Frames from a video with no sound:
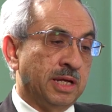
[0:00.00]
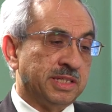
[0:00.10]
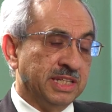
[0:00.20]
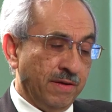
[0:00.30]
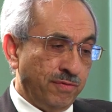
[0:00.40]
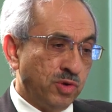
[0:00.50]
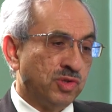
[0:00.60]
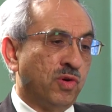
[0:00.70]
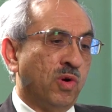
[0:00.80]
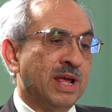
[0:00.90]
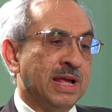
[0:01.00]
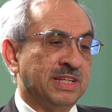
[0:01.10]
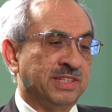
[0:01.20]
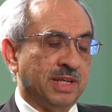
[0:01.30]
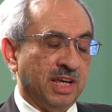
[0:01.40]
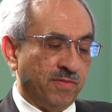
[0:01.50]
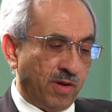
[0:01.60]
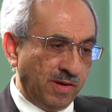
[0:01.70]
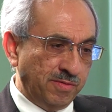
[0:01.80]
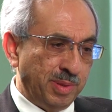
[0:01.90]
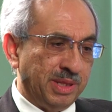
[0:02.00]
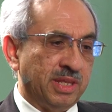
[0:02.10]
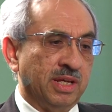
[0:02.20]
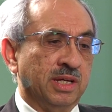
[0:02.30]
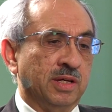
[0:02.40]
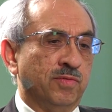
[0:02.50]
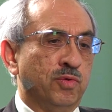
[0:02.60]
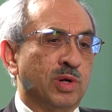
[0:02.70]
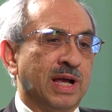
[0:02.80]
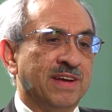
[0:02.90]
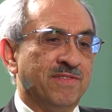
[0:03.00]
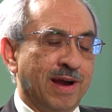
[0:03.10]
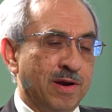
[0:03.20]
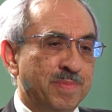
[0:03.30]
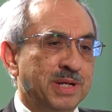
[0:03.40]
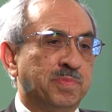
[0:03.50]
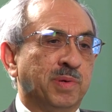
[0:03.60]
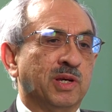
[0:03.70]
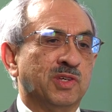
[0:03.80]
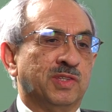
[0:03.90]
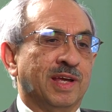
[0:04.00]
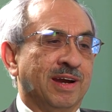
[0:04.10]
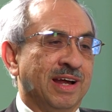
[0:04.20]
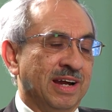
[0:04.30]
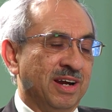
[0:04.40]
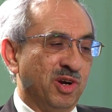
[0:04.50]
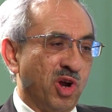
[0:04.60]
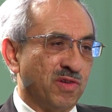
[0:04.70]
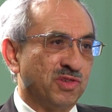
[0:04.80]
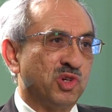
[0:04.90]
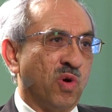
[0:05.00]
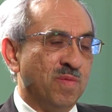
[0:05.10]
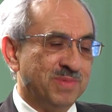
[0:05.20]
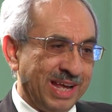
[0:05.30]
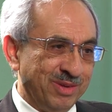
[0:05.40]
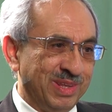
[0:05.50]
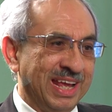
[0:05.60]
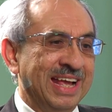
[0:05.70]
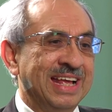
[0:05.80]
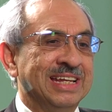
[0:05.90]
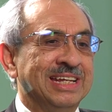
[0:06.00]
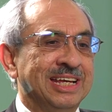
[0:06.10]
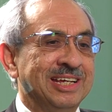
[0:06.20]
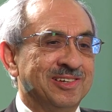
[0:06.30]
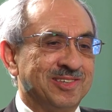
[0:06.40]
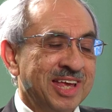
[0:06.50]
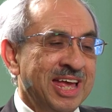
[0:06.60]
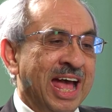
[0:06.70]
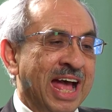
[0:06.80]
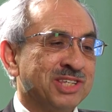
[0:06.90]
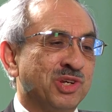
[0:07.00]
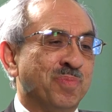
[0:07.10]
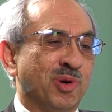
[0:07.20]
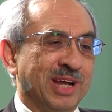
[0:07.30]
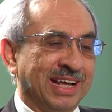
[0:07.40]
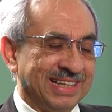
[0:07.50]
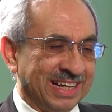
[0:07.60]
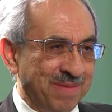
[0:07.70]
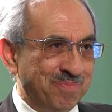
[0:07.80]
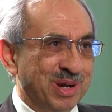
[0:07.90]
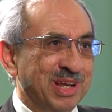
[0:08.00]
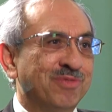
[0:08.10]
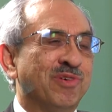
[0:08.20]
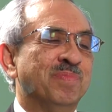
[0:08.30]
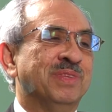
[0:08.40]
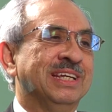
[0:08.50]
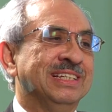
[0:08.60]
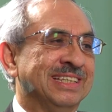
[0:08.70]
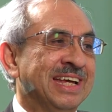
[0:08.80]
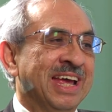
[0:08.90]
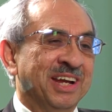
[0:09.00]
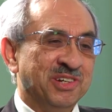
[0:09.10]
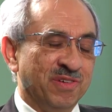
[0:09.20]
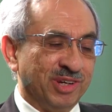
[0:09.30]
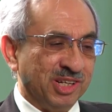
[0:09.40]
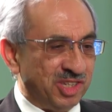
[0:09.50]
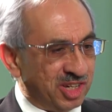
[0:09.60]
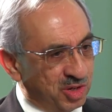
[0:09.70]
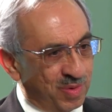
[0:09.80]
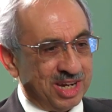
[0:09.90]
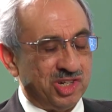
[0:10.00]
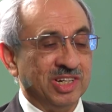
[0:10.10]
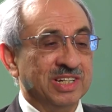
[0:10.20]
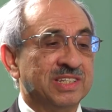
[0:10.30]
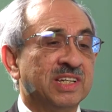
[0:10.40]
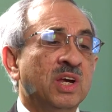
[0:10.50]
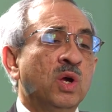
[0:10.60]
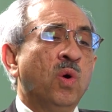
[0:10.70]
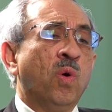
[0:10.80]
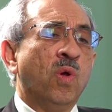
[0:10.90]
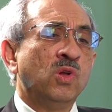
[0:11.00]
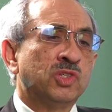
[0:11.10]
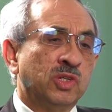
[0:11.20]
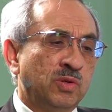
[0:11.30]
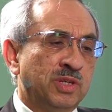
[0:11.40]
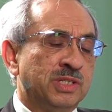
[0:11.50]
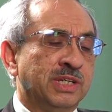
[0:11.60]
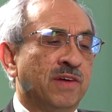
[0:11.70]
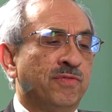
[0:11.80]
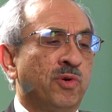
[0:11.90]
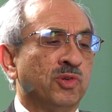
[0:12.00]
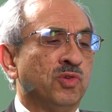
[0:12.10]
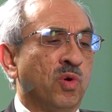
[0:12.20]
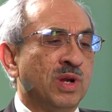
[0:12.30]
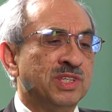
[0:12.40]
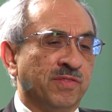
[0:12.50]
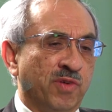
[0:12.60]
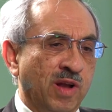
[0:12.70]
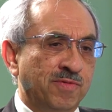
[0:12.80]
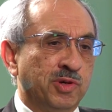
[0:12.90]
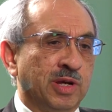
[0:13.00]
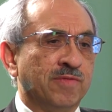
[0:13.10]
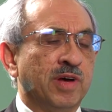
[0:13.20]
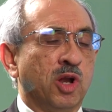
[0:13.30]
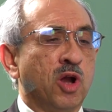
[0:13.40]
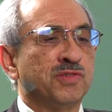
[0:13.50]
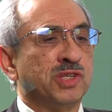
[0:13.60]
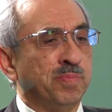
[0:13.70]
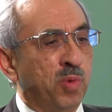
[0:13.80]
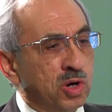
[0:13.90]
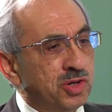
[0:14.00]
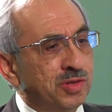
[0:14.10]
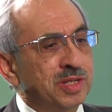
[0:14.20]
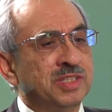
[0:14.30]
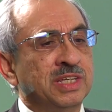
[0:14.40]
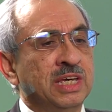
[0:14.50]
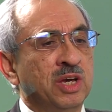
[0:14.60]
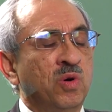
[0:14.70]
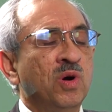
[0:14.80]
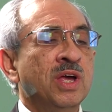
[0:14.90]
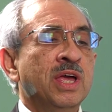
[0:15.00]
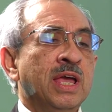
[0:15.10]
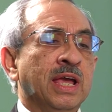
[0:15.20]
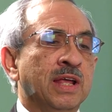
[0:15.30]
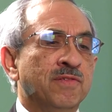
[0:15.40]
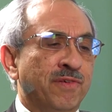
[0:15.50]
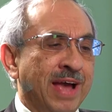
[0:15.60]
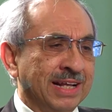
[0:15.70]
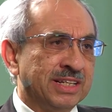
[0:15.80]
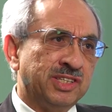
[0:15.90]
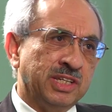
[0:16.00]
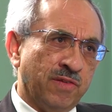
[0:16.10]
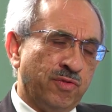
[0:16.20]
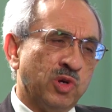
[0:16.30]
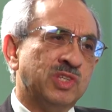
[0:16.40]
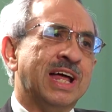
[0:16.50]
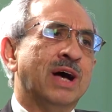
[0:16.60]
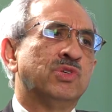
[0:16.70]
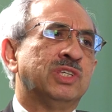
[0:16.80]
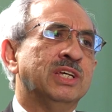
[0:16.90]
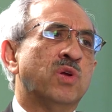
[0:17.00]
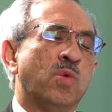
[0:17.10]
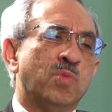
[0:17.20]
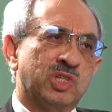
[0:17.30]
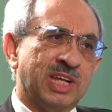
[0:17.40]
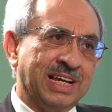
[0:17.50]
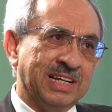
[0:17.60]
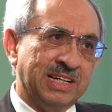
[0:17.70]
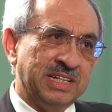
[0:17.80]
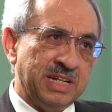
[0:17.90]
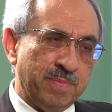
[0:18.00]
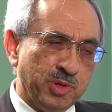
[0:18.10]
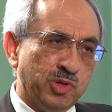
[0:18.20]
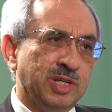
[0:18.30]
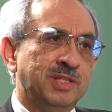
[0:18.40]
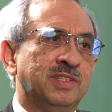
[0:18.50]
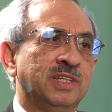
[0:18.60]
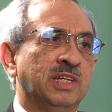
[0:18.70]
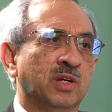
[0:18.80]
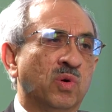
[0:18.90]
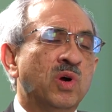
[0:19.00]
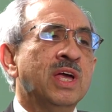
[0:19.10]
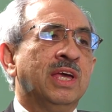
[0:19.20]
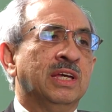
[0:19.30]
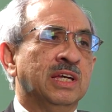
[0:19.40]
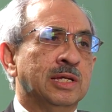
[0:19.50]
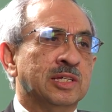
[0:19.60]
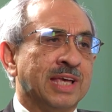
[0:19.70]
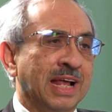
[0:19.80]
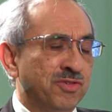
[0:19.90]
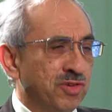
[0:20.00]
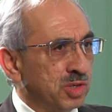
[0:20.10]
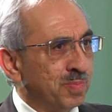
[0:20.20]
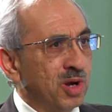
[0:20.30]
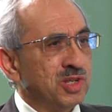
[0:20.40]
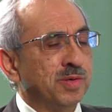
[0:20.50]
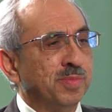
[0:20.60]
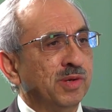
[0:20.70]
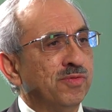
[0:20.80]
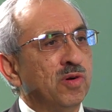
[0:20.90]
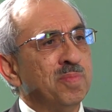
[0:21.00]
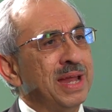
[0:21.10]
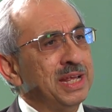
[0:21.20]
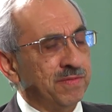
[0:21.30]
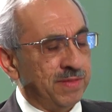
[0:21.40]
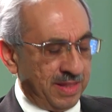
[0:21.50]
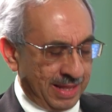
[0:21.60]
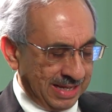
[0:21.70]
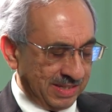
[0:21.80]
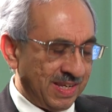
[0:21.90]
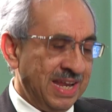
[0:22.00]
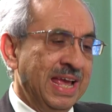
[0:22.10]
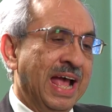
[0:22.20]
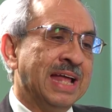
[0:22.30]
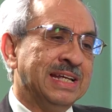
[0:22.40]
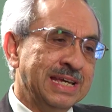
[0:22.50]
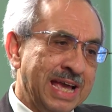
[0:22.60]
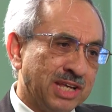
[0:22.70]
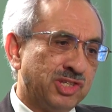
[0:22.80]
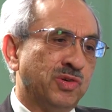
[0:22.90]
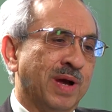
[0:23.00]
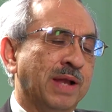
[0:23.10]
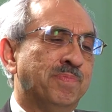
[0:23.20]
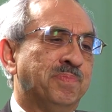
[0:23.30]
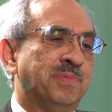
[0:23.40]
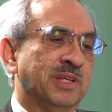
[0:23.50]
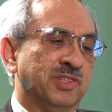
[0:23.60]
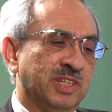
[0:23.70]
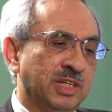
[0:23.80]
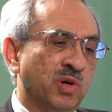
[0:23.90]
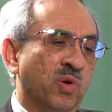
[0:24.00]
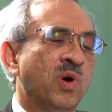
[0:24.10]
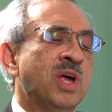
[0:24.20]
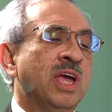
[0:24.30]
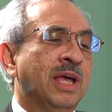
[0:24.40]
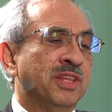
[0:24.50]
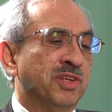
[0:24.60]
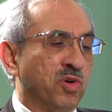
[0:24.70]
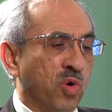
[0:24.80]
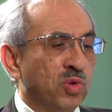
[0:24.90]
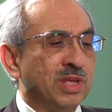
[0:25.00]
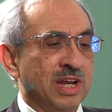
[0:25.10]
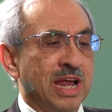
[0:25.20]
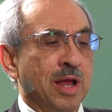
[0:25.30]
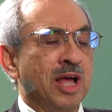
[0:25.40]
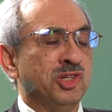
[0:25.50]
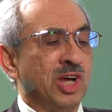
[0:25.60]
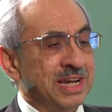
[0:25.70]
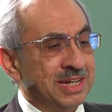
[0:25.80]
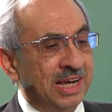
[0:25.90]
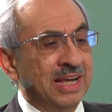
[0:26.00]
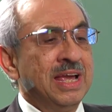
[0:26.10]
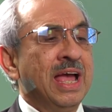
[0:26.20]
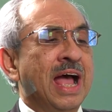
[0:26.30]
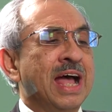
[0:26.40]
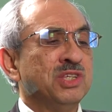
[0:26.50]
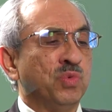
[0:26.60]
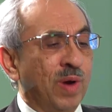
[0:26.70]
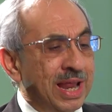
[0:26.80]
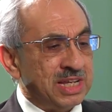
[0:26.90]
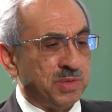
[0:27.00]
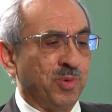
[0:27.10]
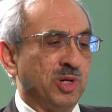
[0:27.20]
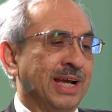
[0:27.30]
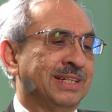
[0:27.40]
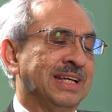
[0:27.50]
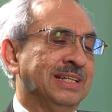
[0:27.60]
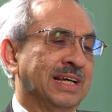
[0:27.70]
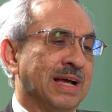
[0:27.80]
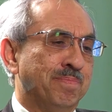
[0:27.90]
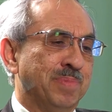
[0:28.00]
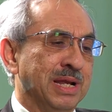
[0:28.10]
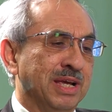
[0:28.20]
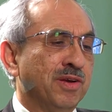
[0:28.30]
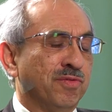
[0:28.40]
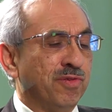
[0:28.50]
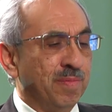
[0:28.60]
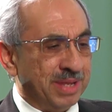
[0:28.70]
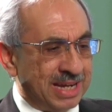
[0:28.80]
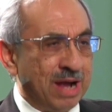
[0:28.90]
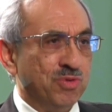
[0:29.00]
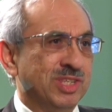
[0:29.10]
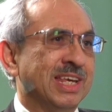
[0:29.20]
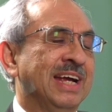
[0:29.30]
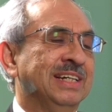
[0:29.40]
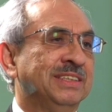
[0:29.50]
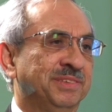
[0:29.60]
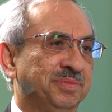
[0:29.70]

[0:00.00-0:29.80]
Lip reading: CFO's role has evolved with the VUCA environment because there are a lot of storms out there and he has to protect the company from these difficult situations. Also, the CFO's role has evolved to give a lot of support to the CEO. In fact, the CFO is now seen almost like a deputy CEO. He is held responsible for many of the things and he has to help the CEO in the growth agenda as well as protecting the company from the downside.